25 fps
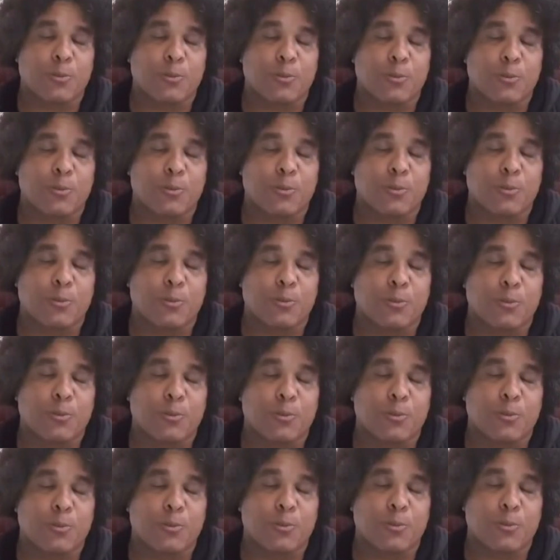the Guyana
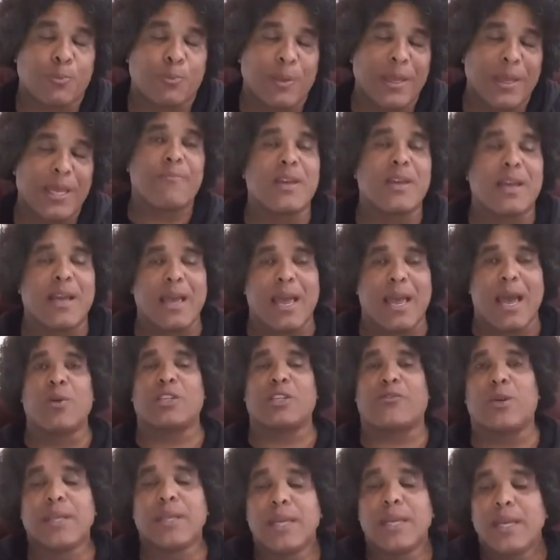police force
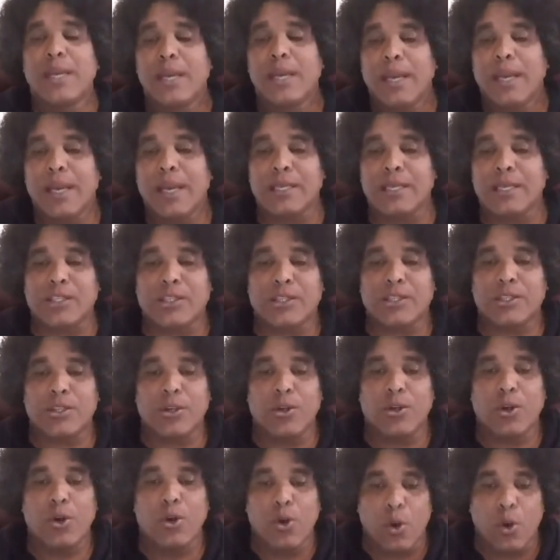is
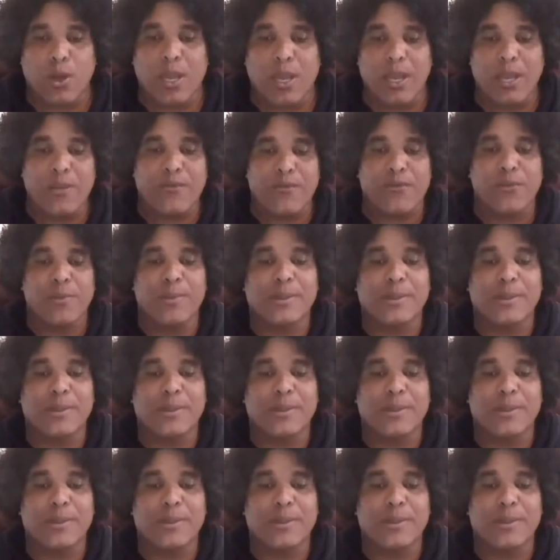looking for Mr.